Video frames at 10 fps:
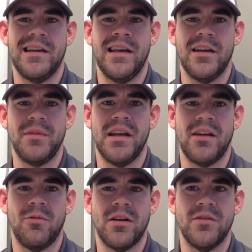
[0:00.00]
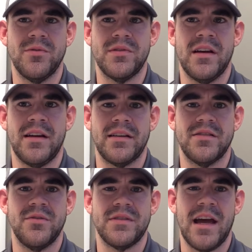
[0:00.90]
end up getting one of those
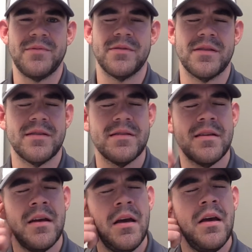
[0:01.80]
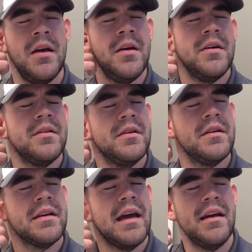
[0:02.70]
unexcused absences.
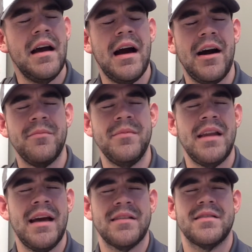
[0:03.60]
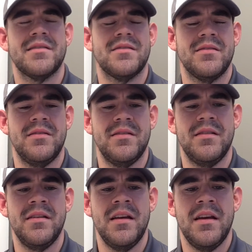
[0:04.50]
Okay. Next
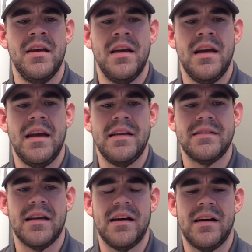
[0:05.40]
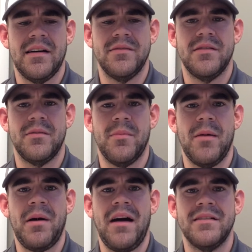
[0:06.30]
is
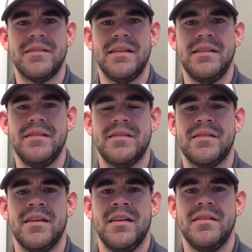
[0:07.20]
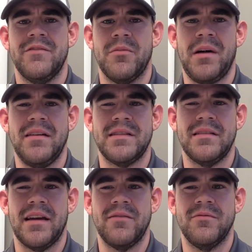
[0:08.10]
about policies, different
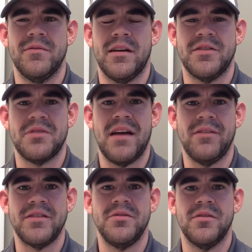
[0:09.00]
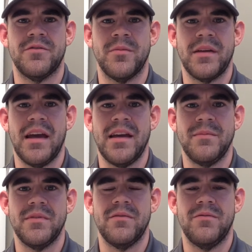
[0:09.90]
policies like traveling to and from
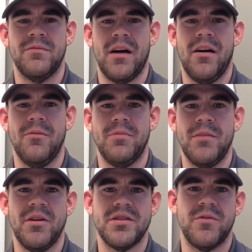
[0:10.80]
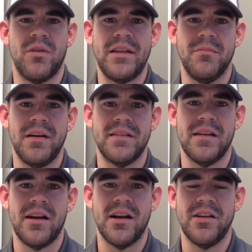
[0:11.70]
games. Well, pretty much if you ride the bus
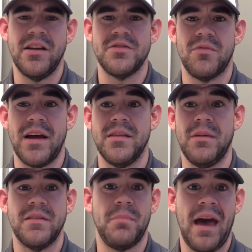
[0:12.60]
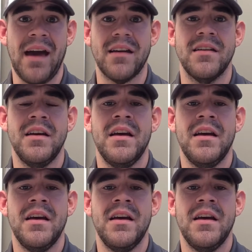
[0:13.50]
there, you need to ride the bus back